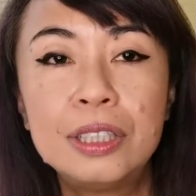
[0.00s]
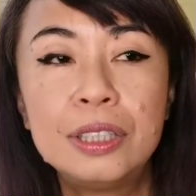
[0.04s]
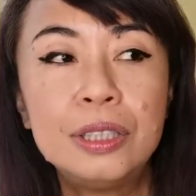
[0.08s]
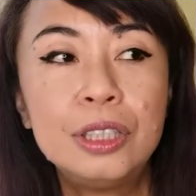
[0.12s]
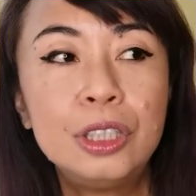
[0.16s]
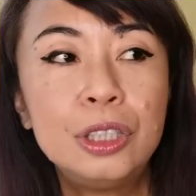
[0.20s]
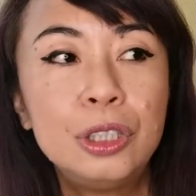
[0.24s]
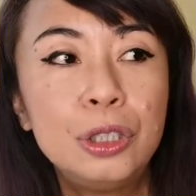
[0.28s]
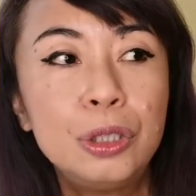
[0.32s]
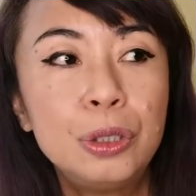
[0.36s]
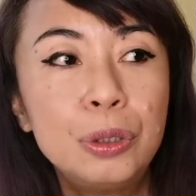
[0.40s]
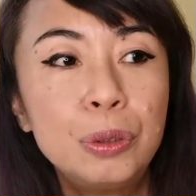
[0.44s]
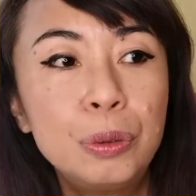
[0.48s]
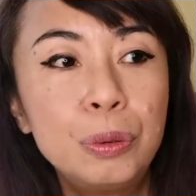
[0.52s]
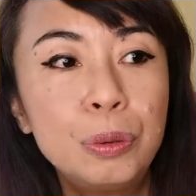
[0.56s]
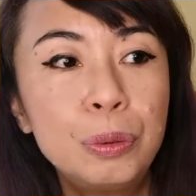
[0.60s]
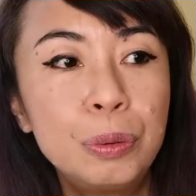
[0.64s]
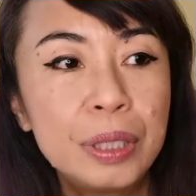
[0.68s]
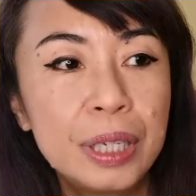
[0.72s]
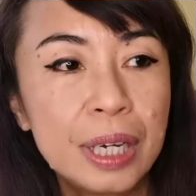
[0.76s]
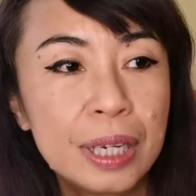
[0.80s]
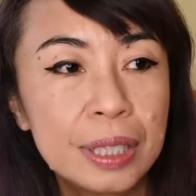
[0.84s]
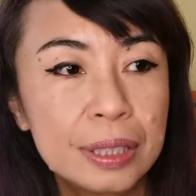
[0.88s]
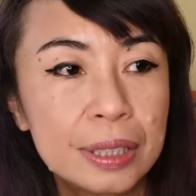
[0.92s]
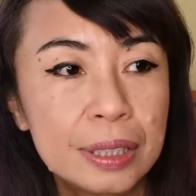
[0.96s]

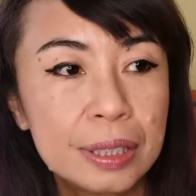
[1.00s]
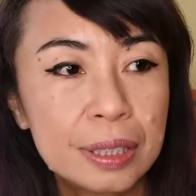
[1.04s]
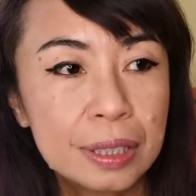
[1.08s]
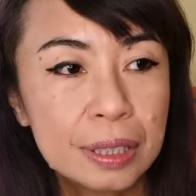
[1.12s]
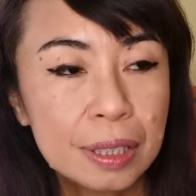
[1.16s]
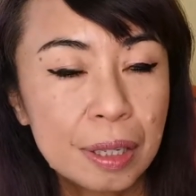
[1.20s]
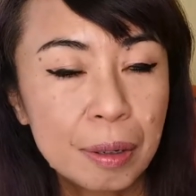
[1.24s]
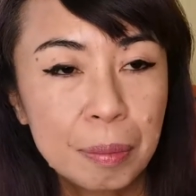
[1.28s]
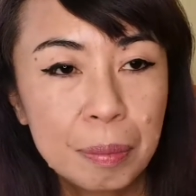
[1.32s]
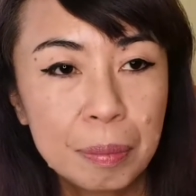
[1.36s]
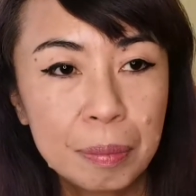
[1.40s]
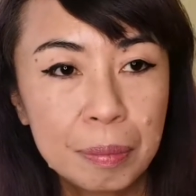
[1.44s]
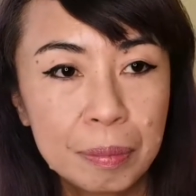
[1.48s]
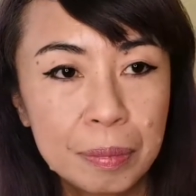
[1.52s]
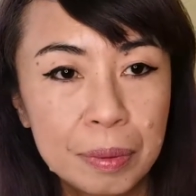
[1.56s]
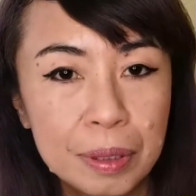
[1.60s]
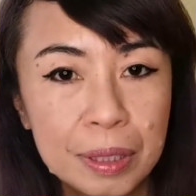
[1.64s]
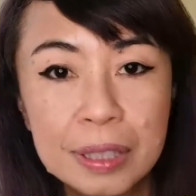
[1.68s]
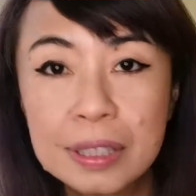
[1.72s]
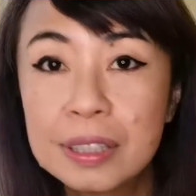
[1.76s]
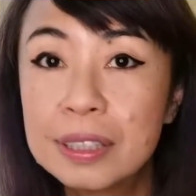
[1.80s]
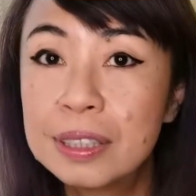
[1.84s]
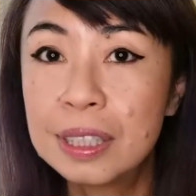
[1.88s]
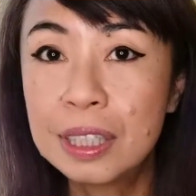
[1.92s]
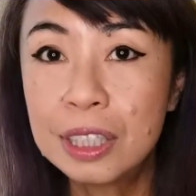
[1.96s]
you get some
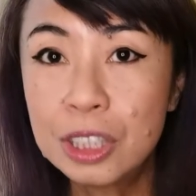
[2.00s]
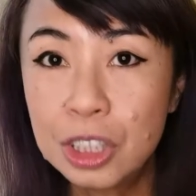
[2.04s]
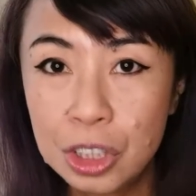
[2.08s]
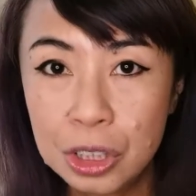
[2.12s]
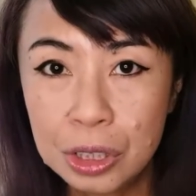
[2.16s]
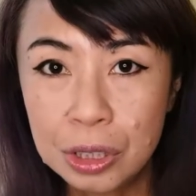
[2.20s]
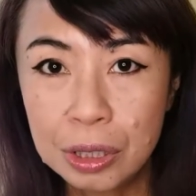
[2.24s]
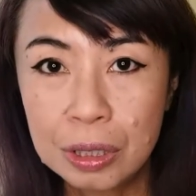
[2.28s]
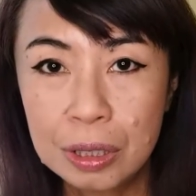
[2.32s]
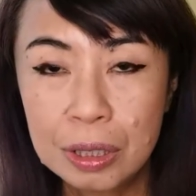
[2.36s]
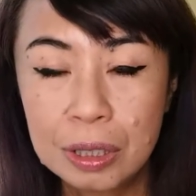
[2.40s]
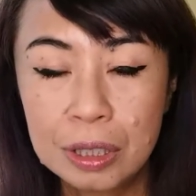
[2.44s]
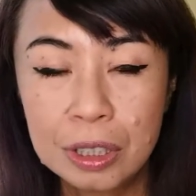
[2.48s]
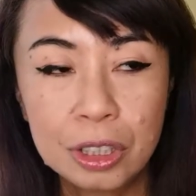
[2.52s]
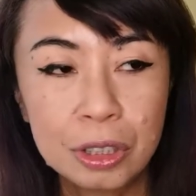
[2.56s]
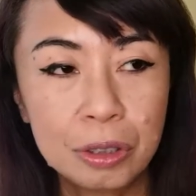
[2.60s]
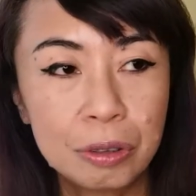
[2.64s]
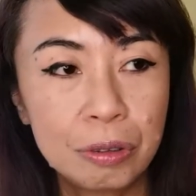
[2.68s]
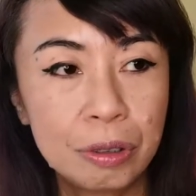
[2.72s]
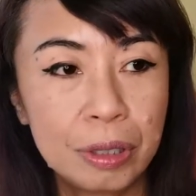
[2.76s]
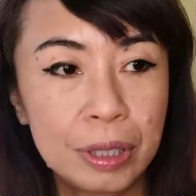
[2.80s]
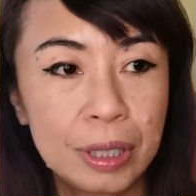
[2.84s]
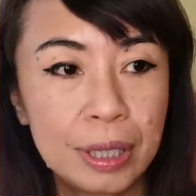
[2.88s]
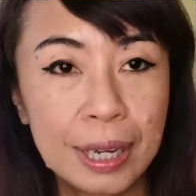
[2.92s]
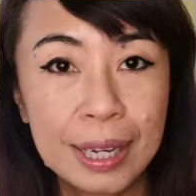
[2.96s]
concession
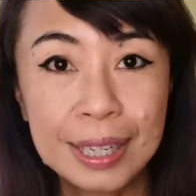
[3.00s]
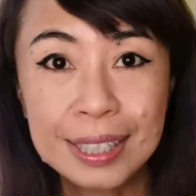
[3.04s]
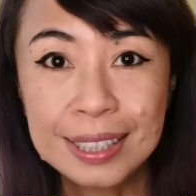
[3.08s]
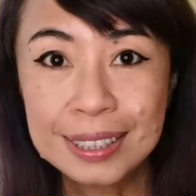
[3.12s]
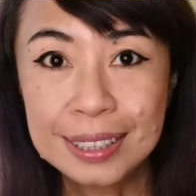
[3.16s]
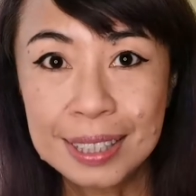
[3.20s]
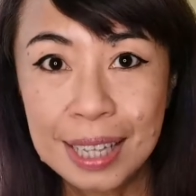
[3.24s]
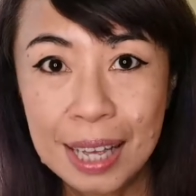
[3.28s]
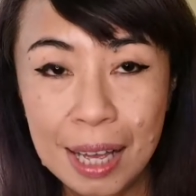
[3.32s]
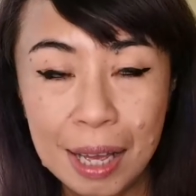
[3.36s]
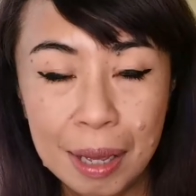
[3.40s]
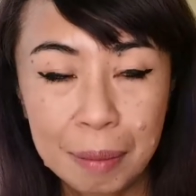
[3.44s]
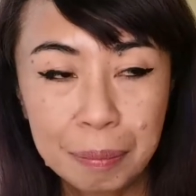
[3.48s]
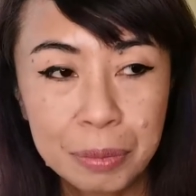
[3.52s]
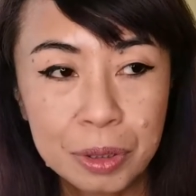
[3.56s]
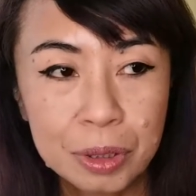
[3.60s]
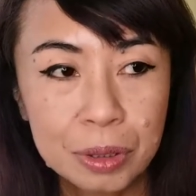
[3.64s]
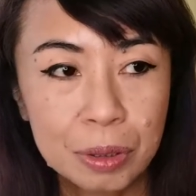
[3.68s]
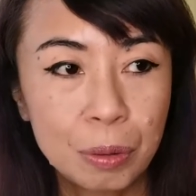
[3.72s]
during exams.